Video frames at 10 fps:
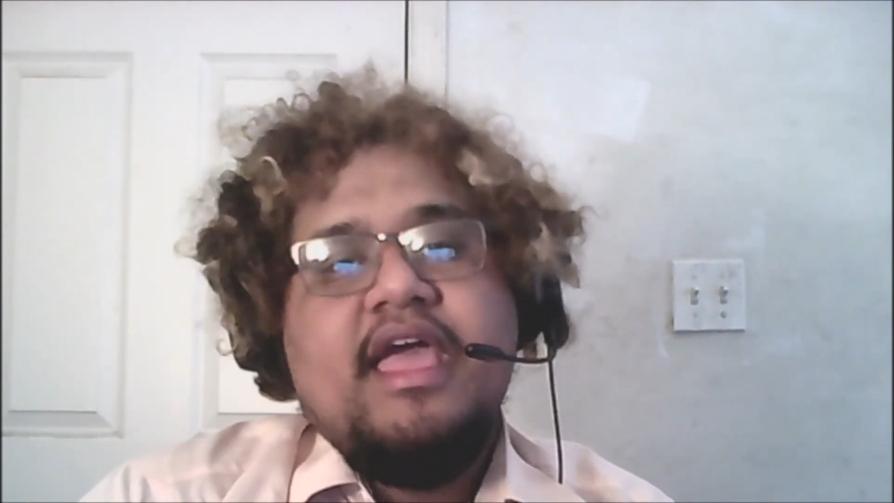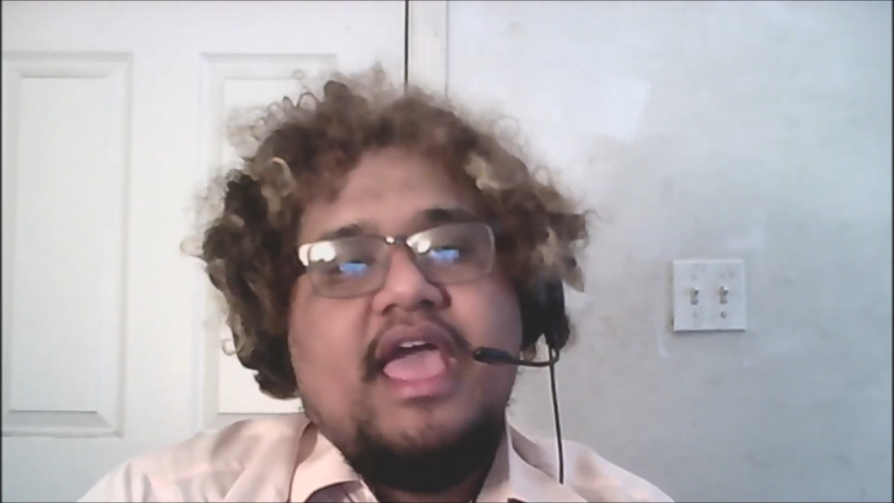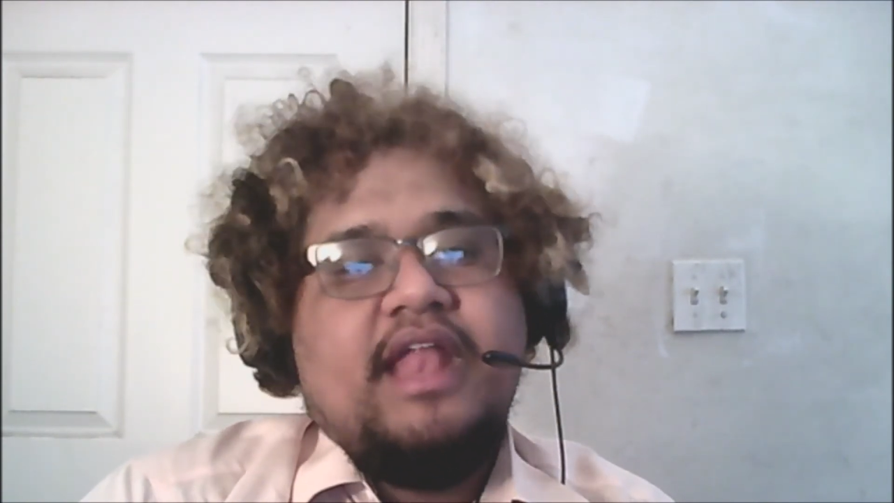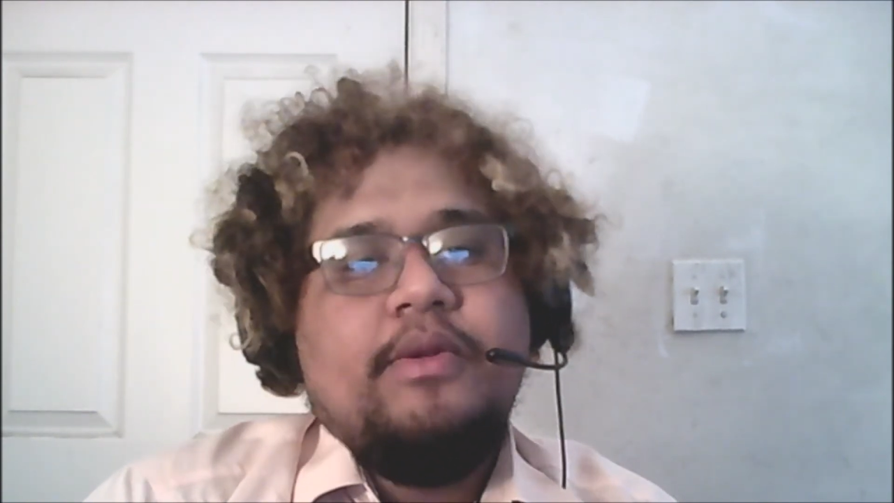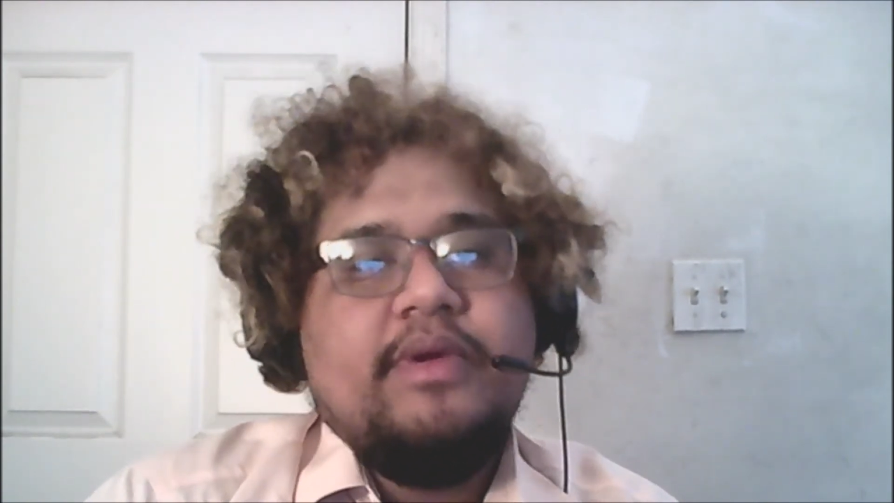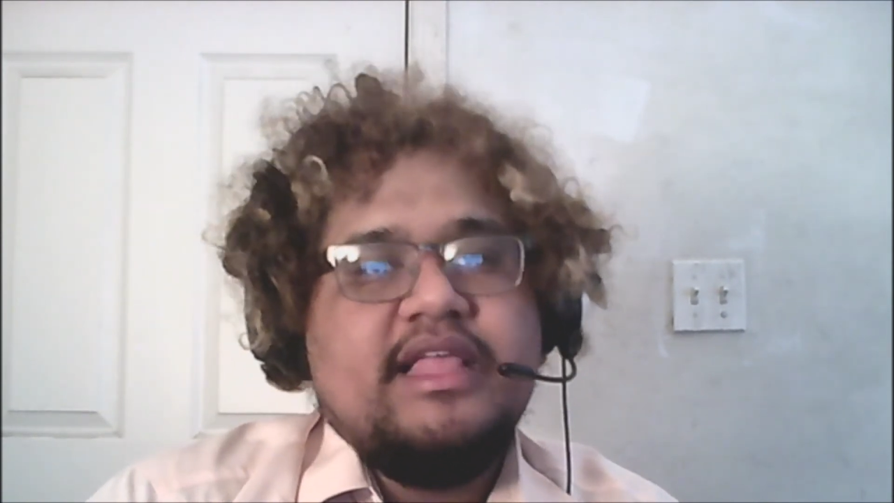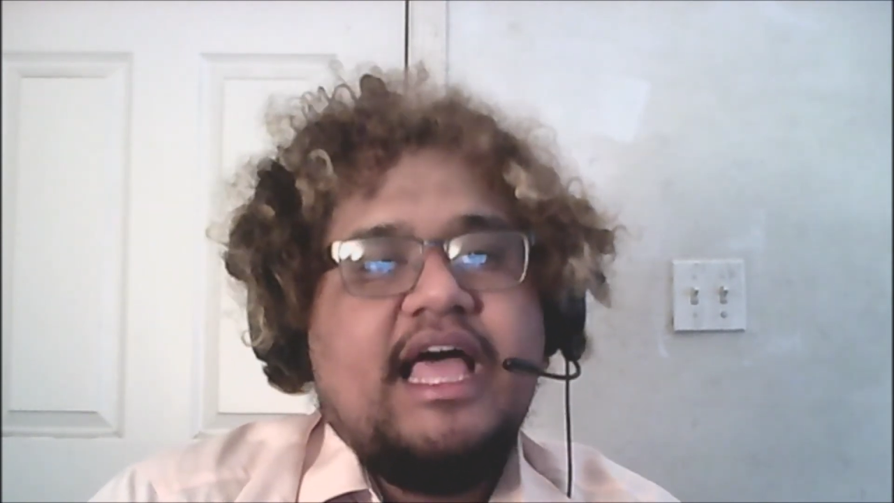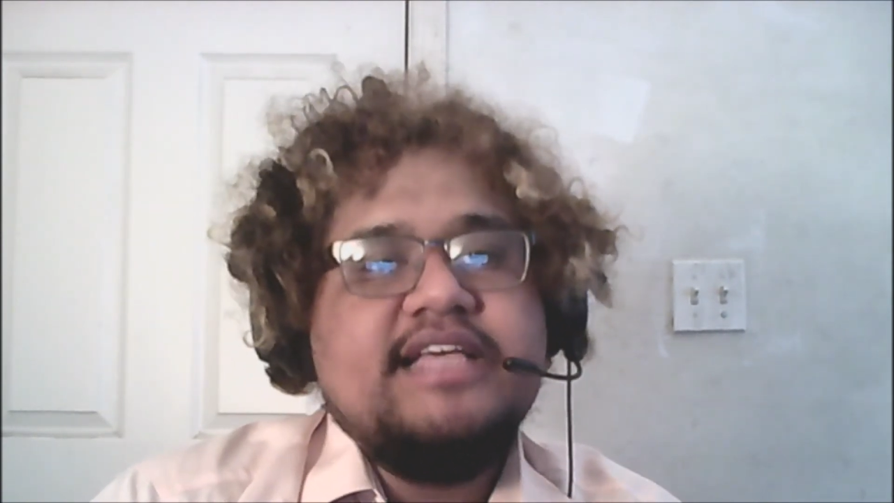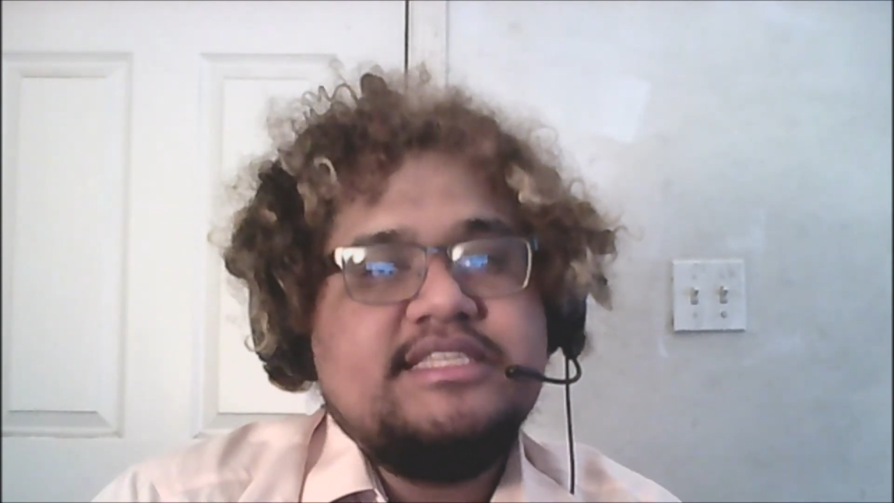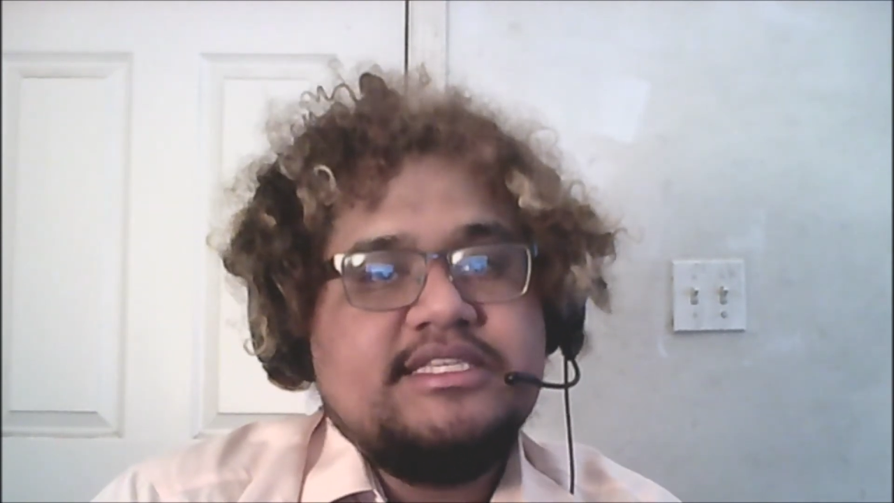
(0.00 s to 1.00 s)
and he
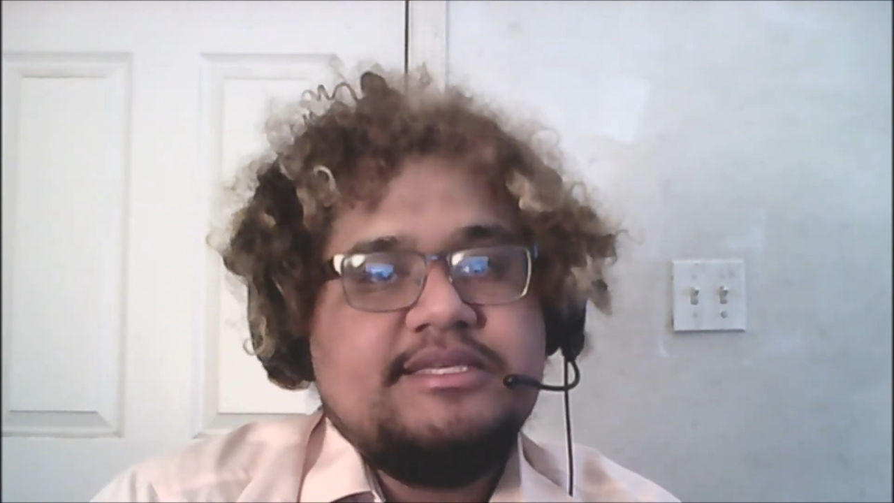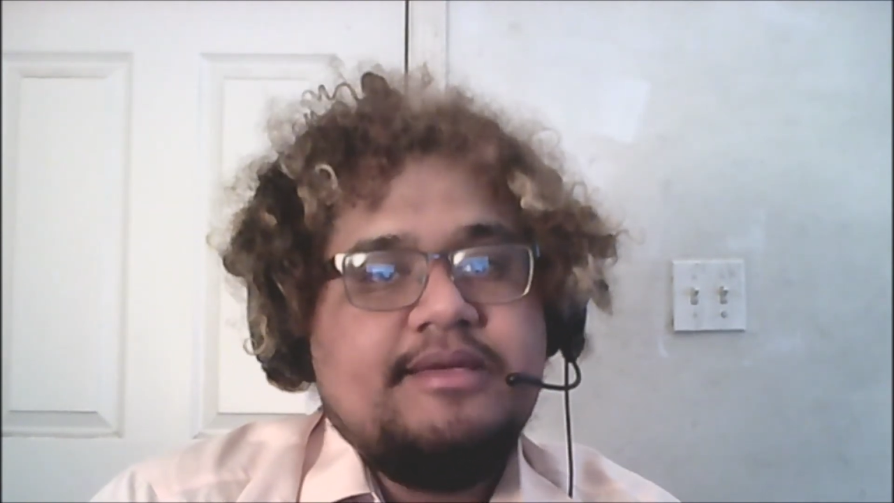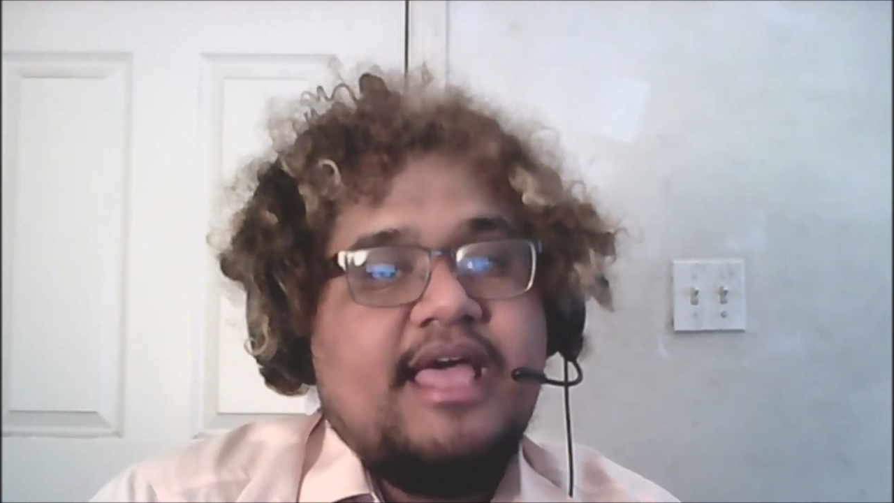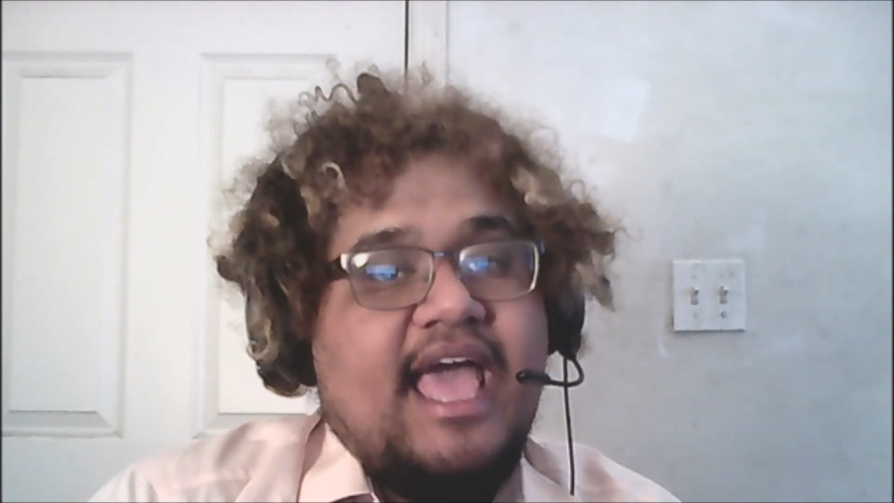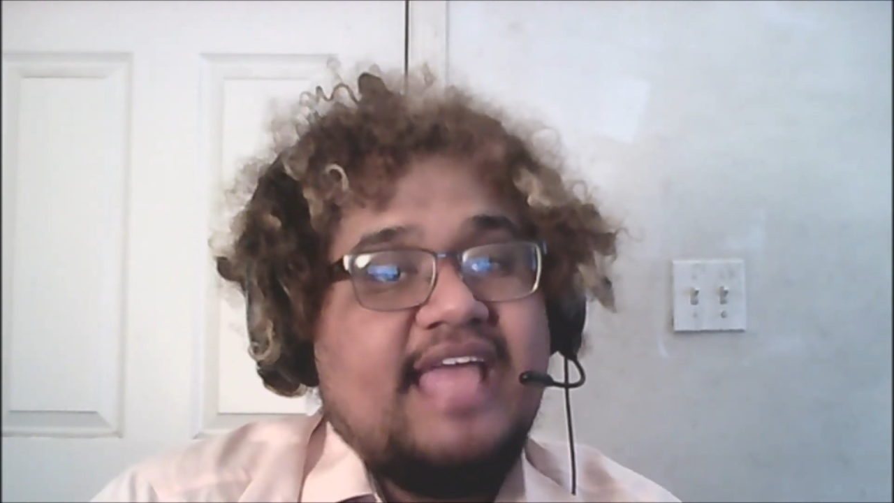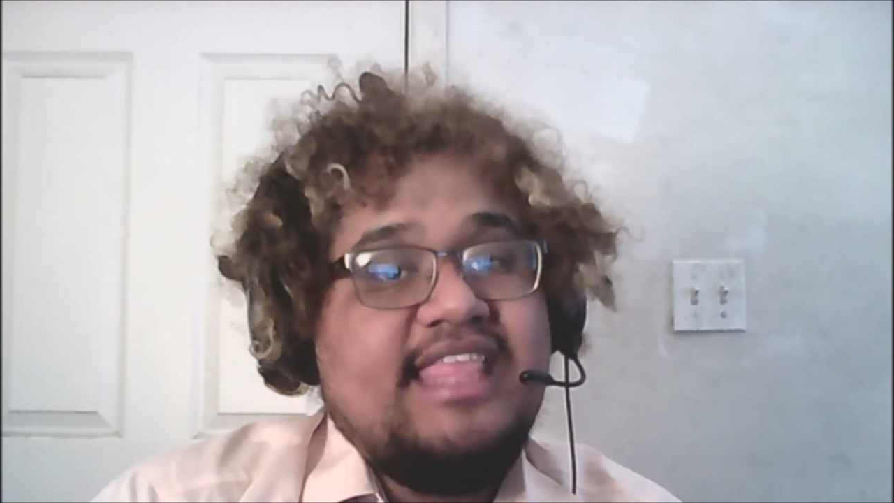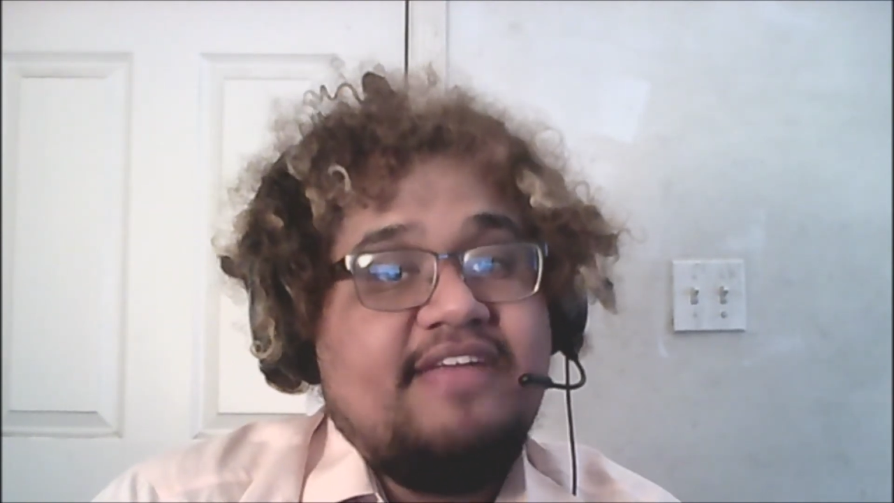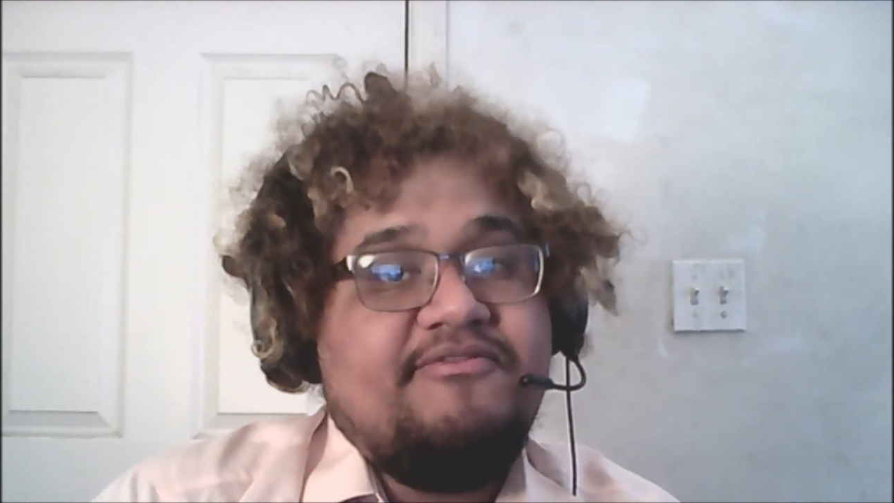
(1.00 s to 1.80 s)
realizes had that